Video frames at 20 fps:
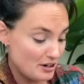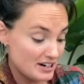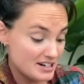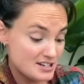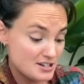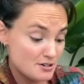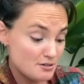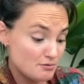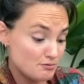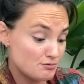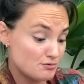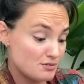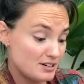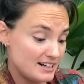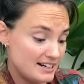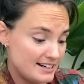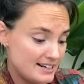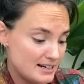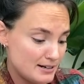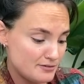I do
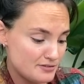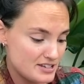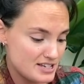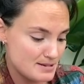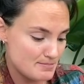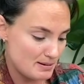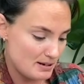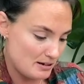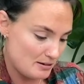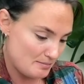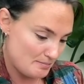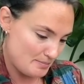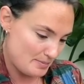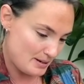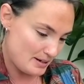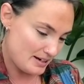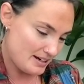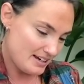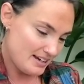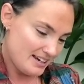really love this plant,
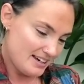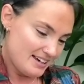but